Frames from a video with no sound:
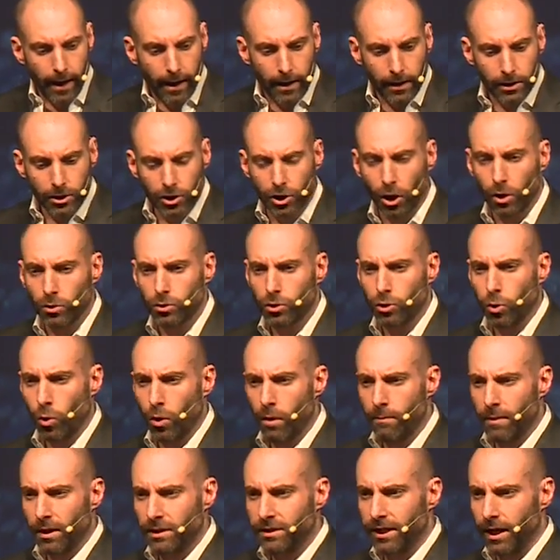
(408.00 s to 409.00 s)
So talking
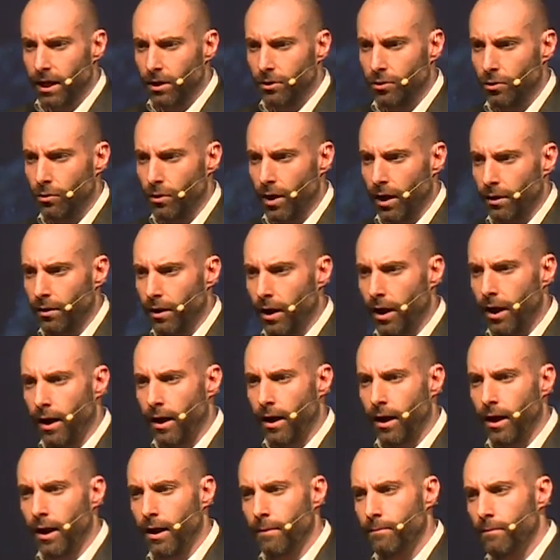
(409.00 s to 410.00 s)
about Tele2 then,
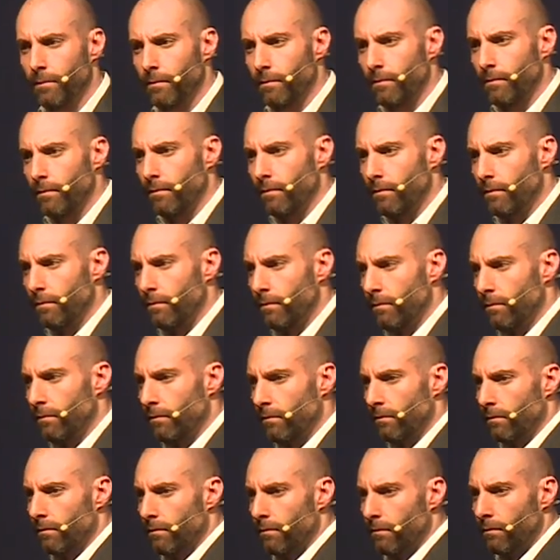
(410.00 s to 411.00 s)
um,
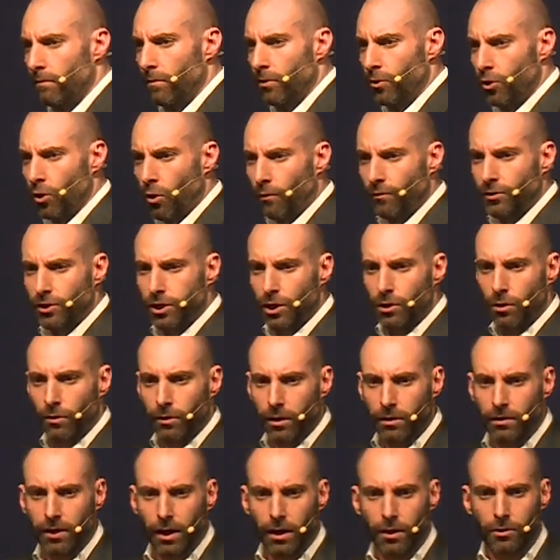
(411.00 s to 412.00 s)
you obviously know
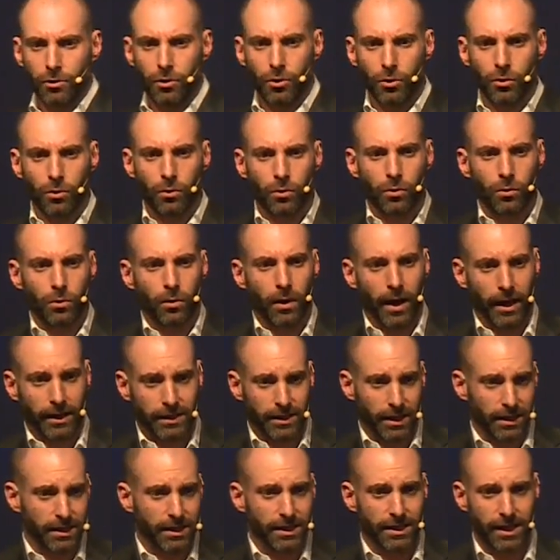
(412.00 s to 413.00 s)
that Tele2
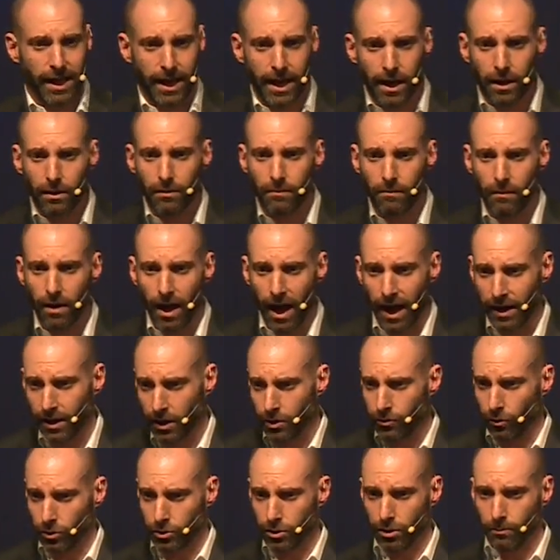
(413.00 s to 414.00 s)
exists here and
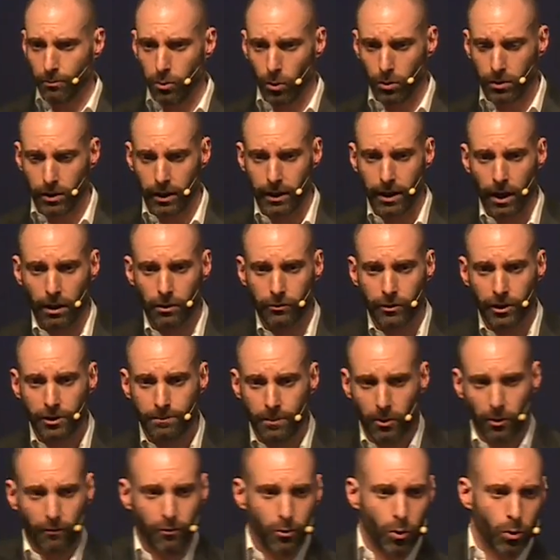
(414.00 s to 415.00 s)
across the Baltic countries,
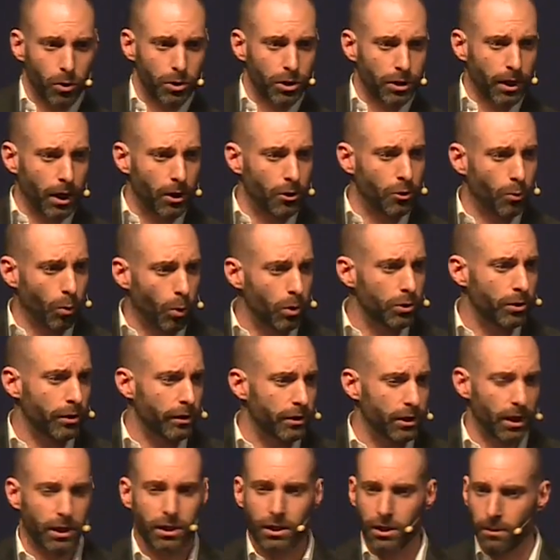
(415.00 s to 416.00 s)
but of course Tele2 also
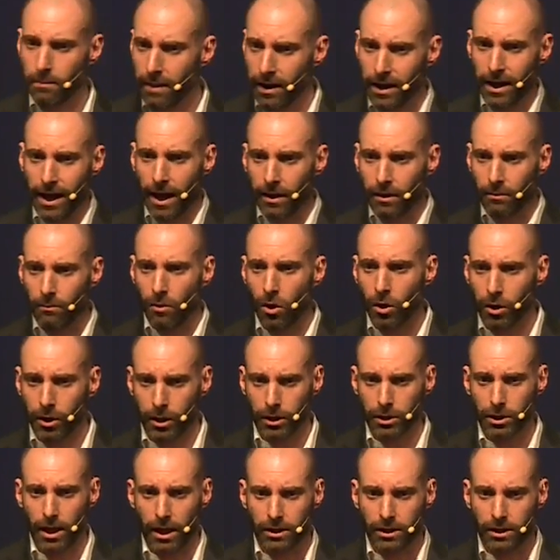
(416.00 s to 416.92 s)
exists in many other markets.